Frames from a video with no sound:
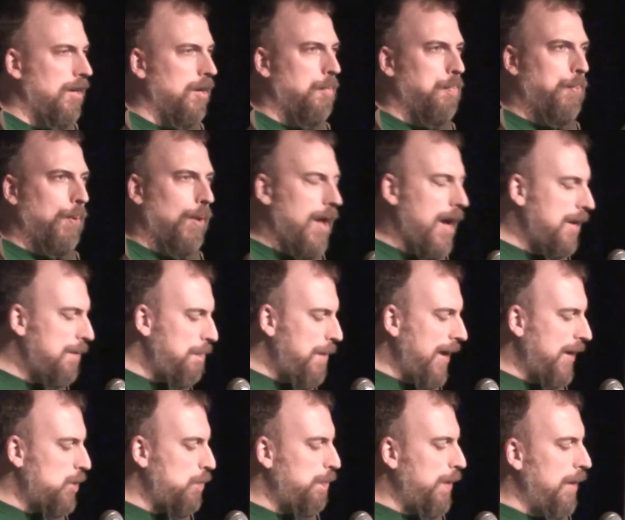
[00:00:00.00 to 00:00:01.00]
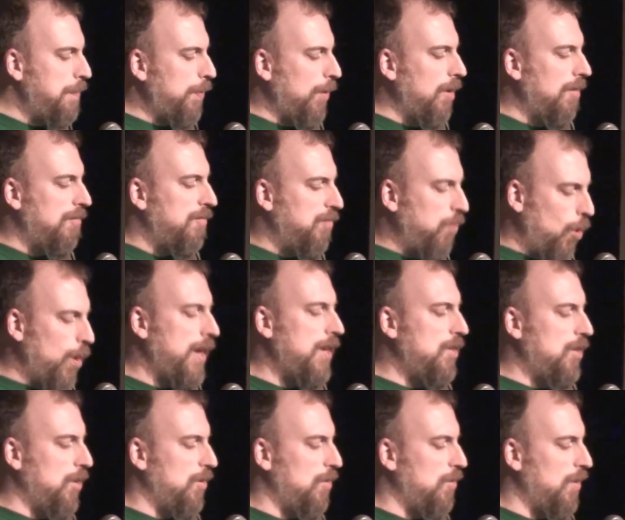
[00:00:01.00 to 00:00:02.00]
Your blood makes people
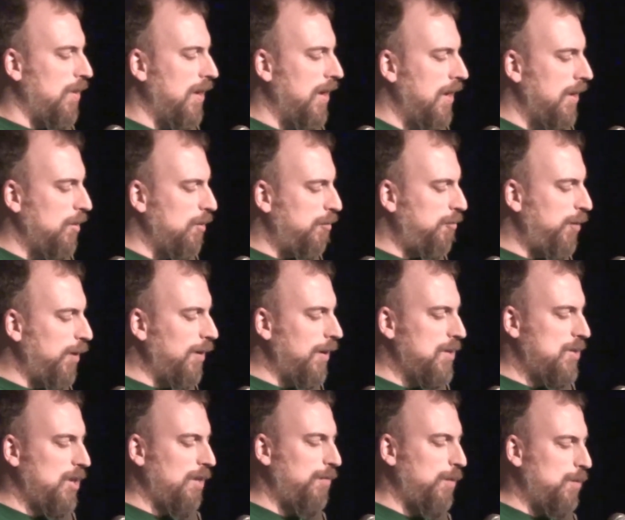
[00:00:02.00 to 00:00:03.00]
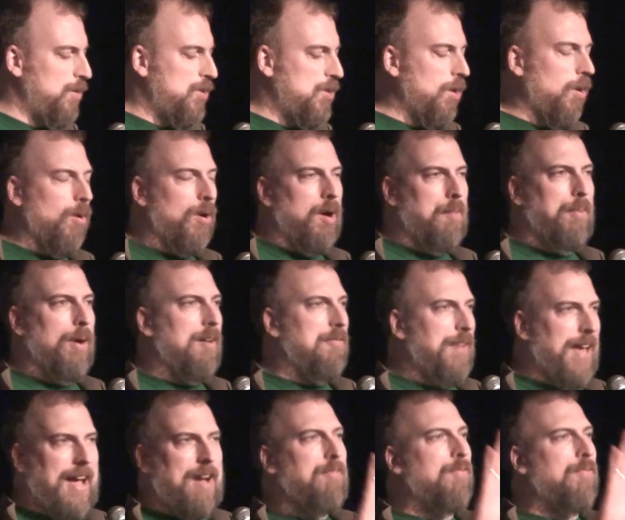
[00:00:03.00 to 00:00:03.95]
avoid you. You feel as if you soar above